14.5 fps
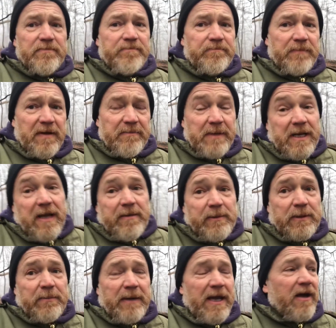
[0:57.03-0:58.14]
I've been able
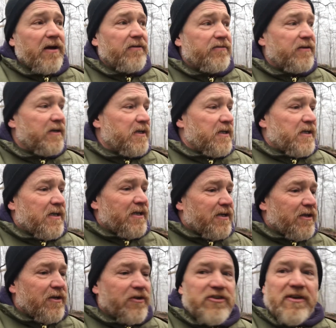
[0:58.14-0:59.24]
to pay off
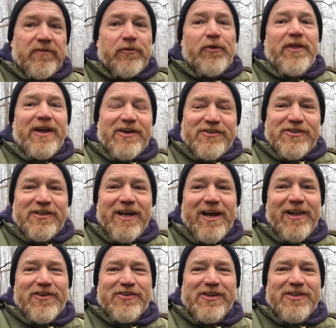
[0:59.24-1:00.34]
you know, several thousand
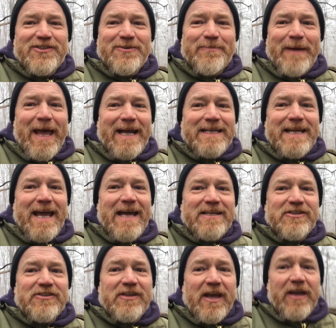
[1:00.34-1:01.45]
dollars on some back
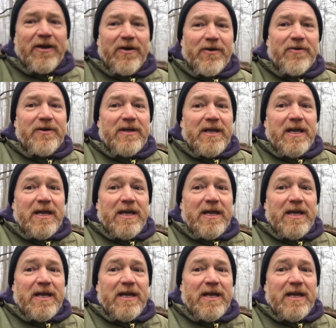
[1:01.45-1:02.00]
taxes I owe.